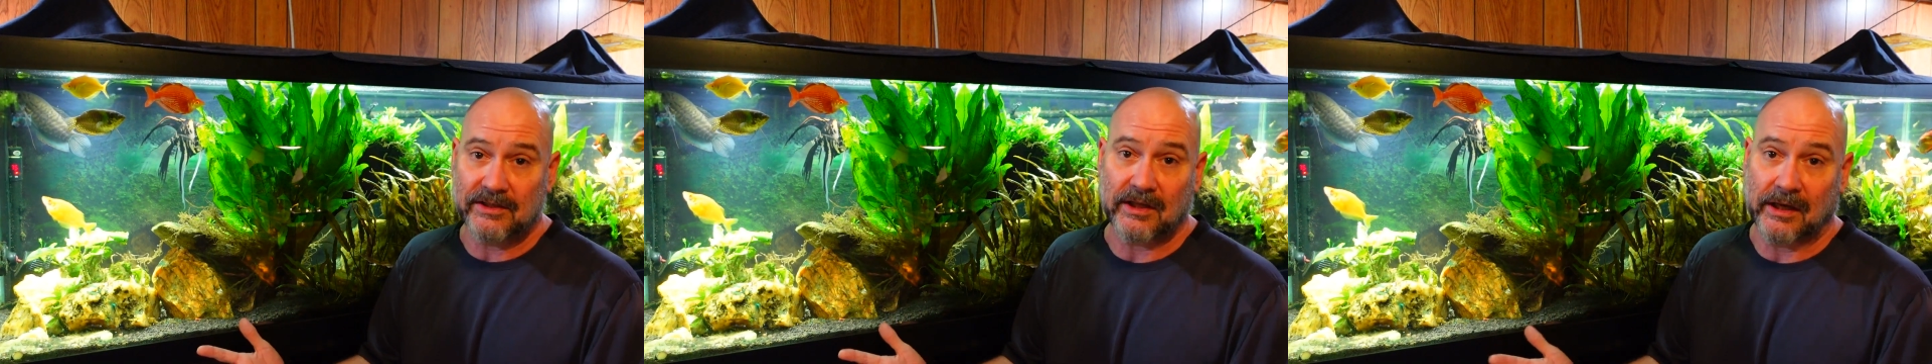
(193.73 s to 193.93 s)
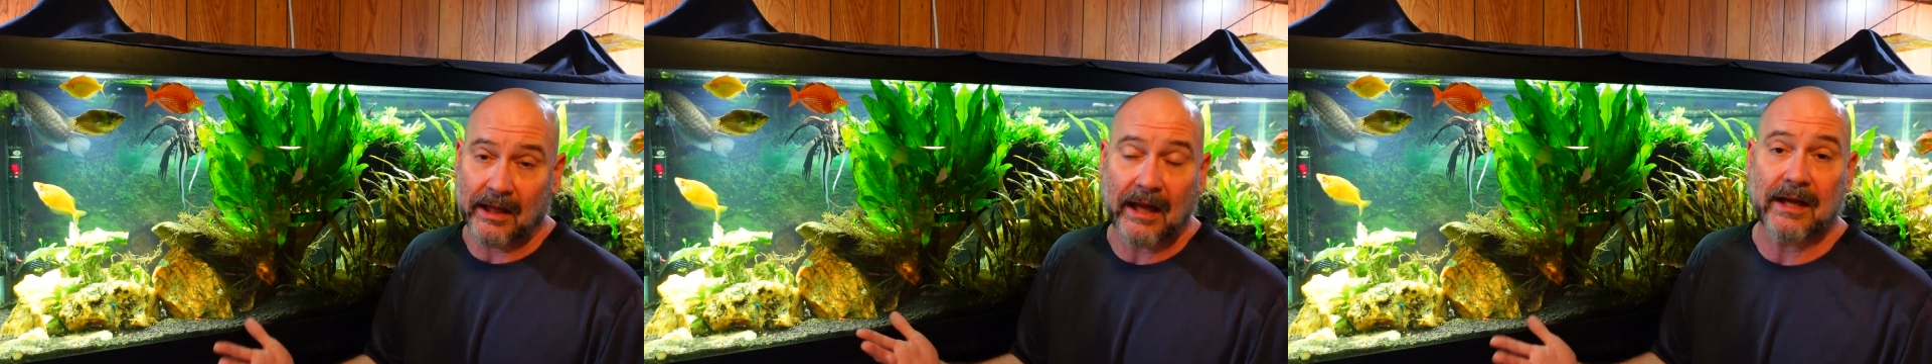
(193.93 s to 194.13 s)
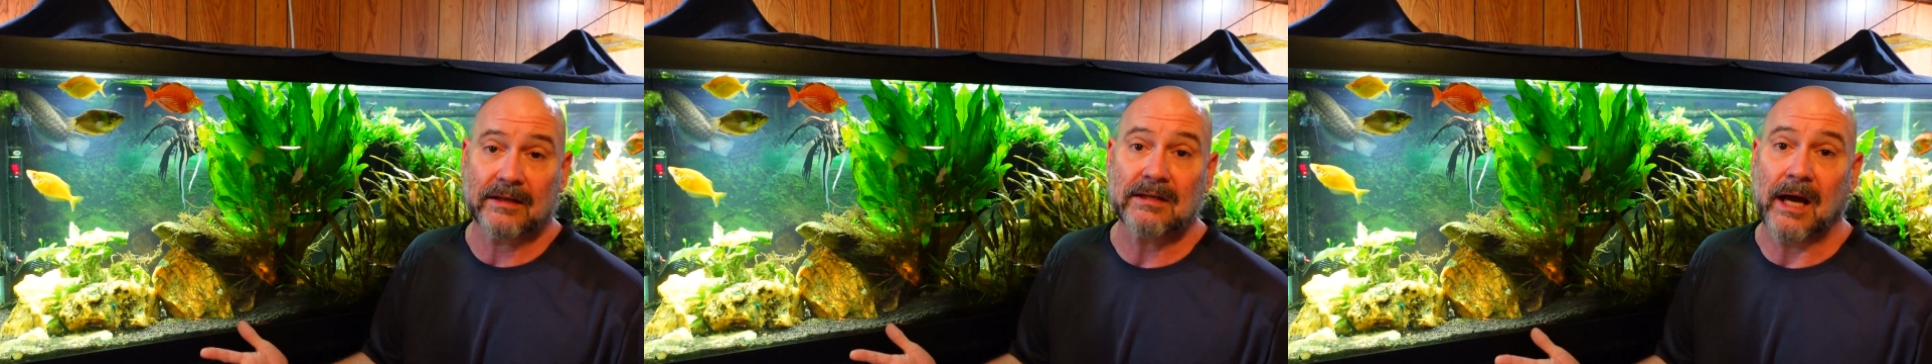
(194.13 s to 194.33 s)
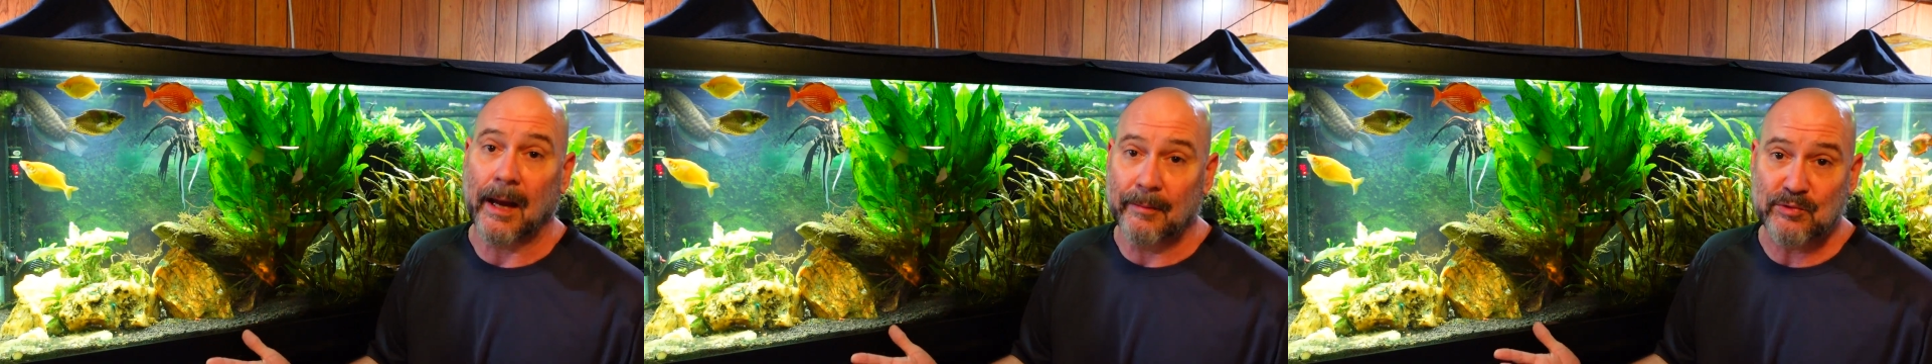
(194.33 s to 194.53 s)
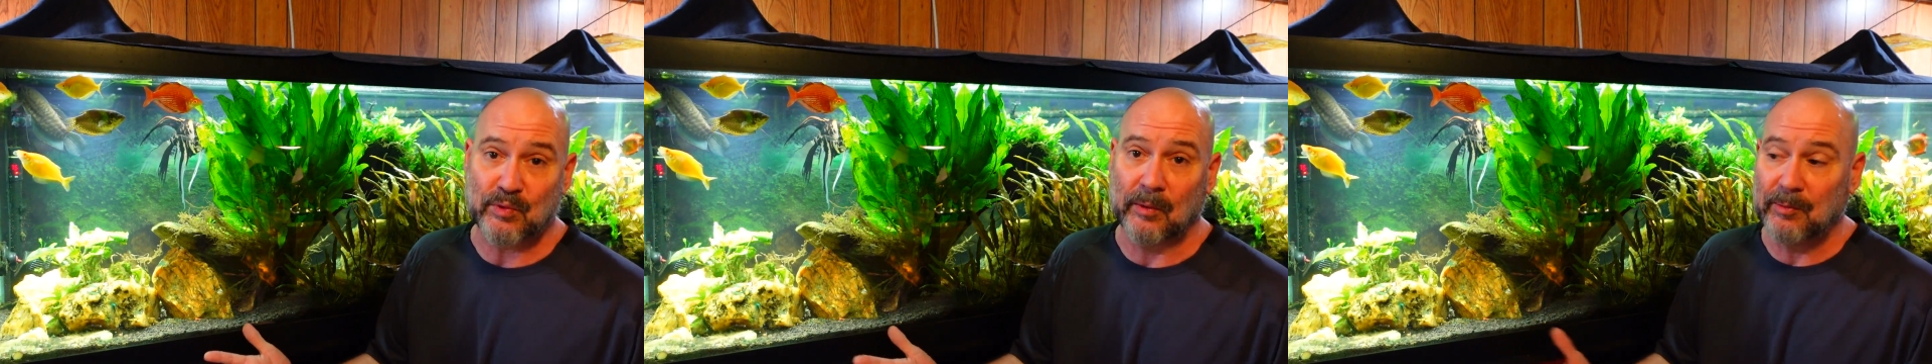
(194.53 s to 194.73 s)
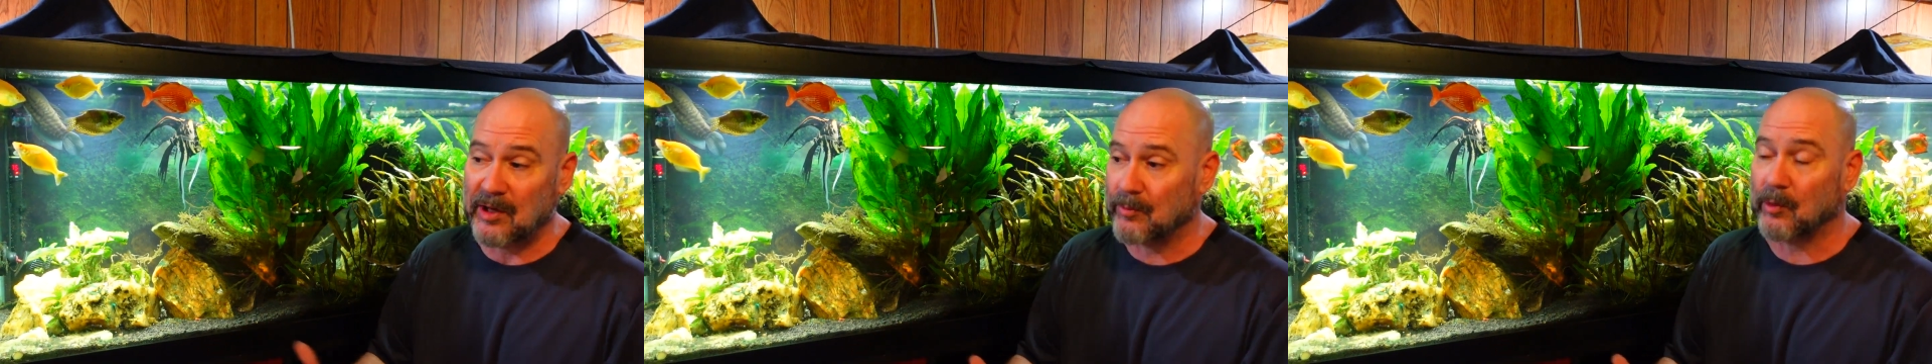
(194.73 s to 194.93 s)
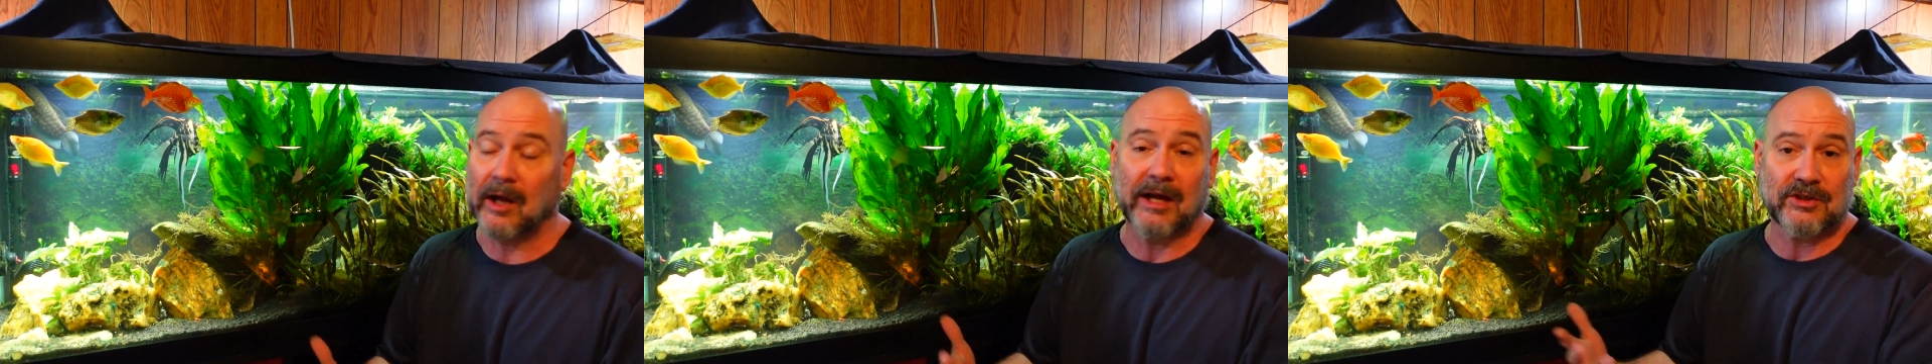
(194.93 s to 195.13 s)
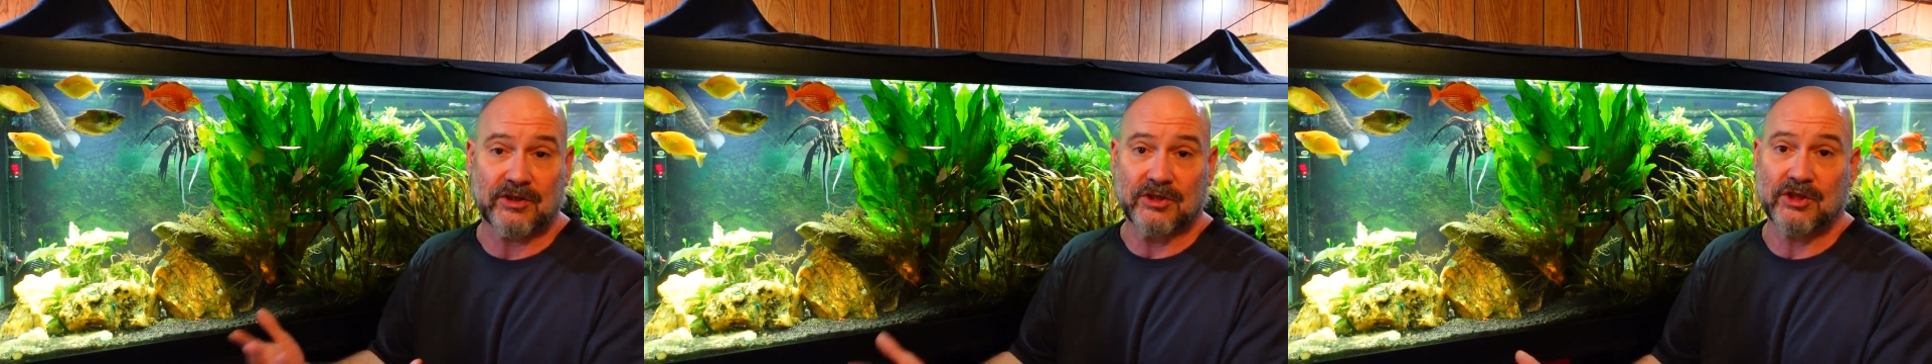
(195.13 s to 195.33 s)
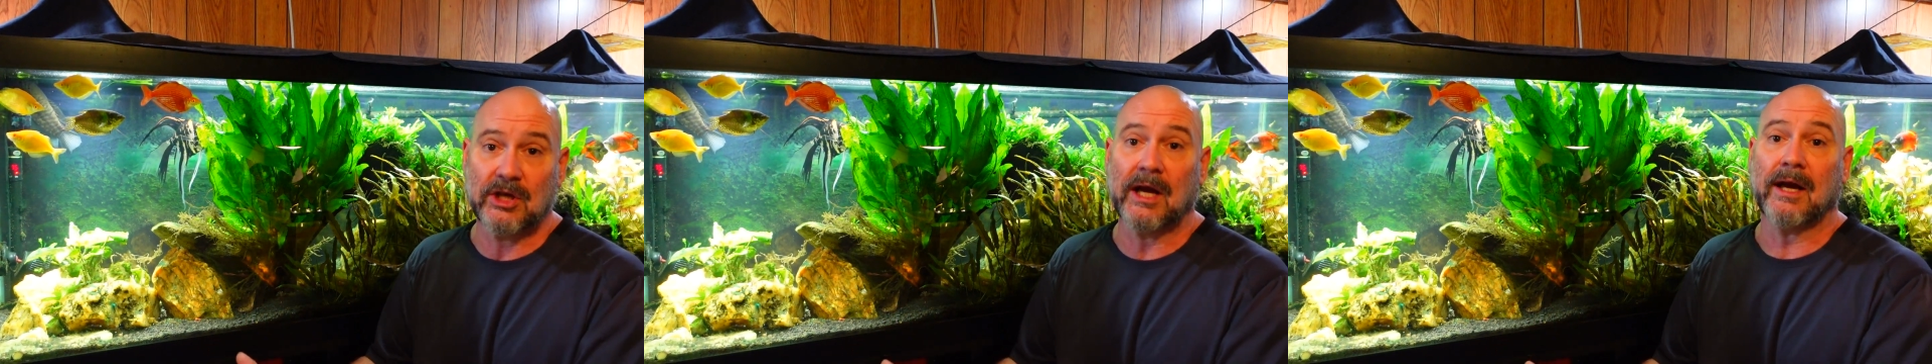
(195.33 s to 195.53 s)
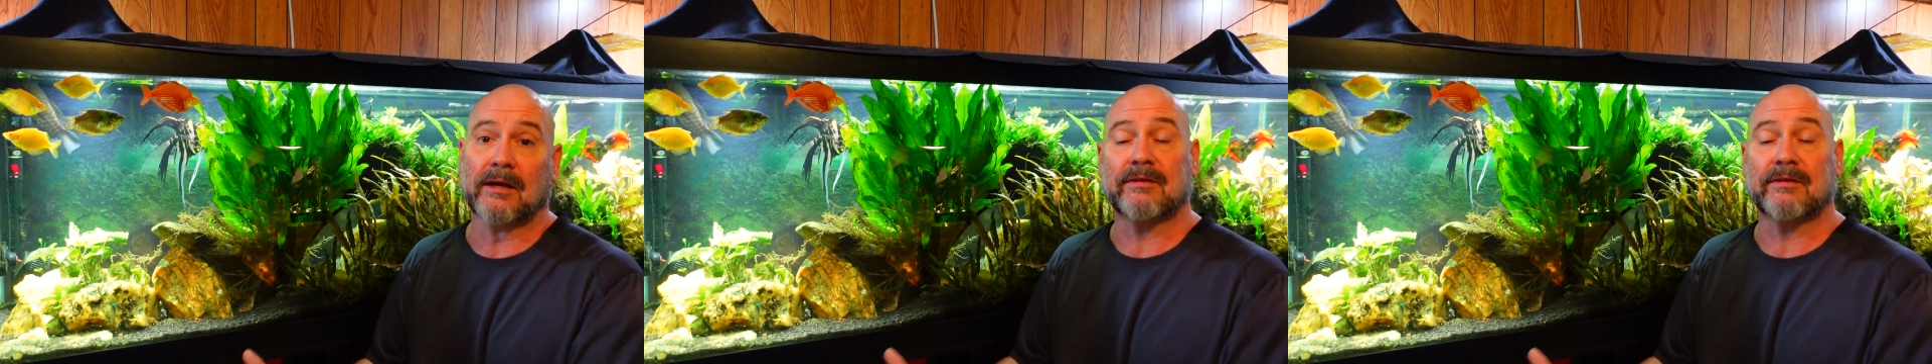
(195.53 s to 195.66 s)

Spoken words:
And a lot of times when people actually check,